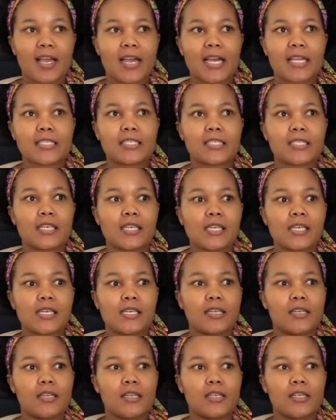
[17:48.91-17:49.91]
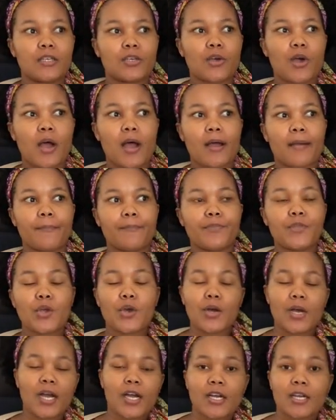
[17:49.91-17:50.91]
Ati, "No,
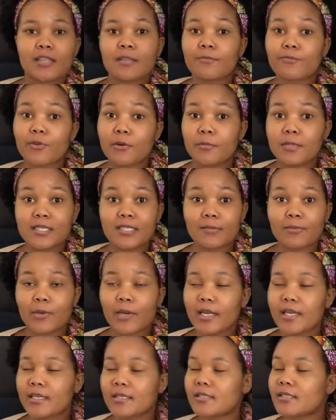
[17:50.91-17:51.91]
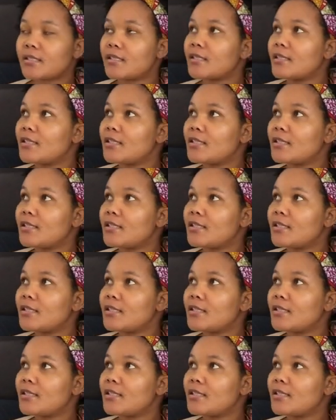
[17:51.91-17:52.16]
I got them from Mr. Price."